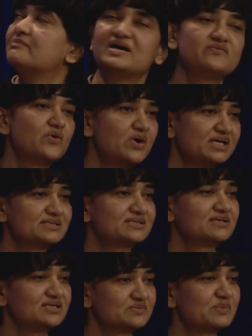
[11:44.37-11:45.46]
my voice
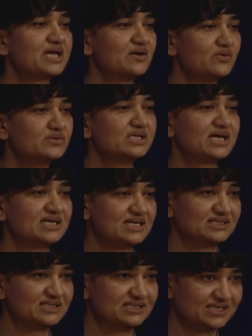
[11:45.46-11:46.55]
is my only
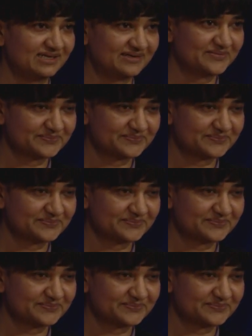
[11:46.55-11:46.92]
identity.